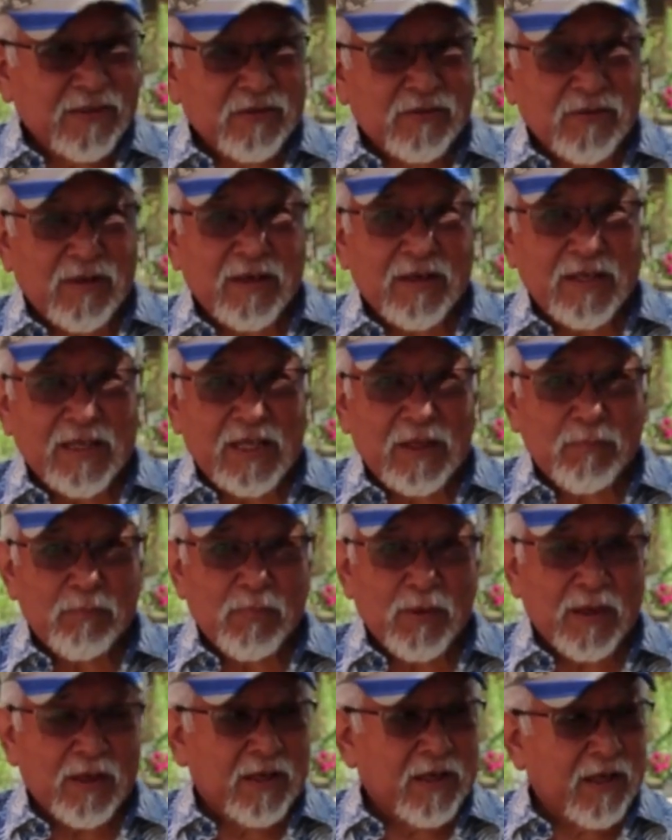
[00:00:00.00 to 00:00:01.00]
trying to keep
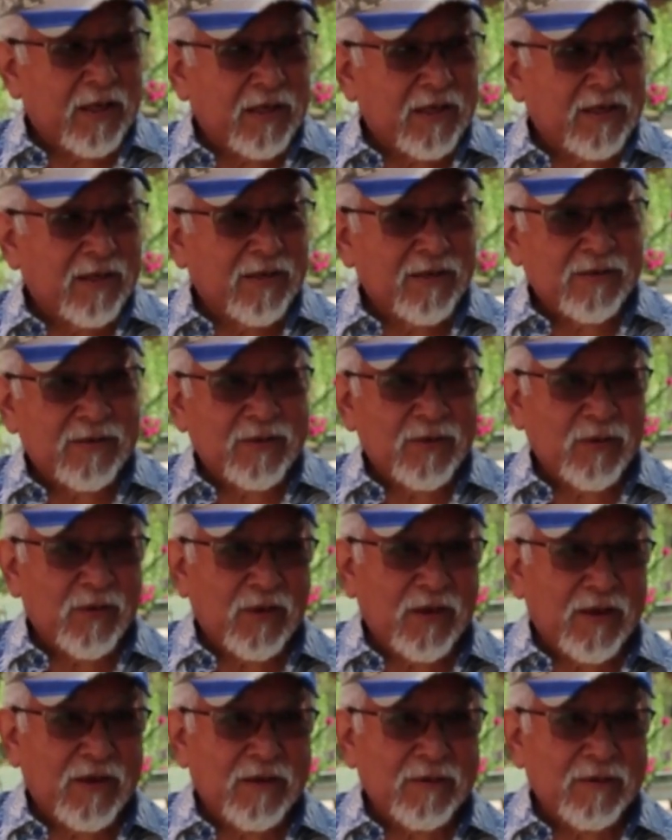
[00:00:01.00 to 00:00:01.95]
kicking until